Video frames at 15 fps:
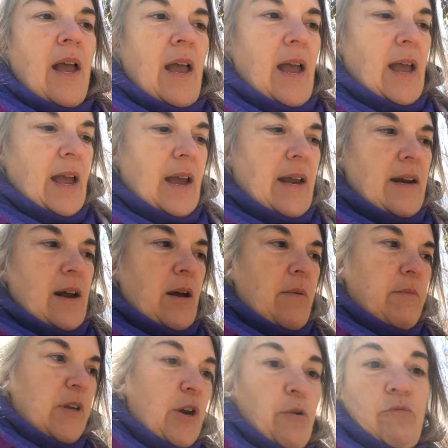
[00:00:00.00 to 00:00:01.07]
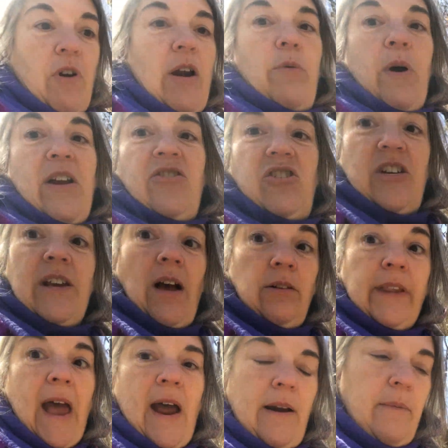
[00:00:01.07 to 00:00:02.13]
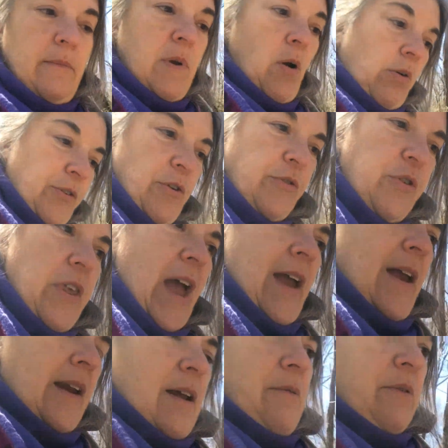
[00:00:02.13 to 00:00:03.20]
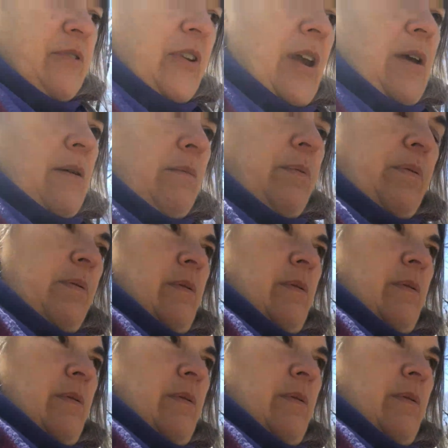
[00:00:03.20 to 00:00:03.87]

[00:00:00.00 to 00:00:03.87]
And, you know, and right away she yelled at him, oh, don't do that. And I was like,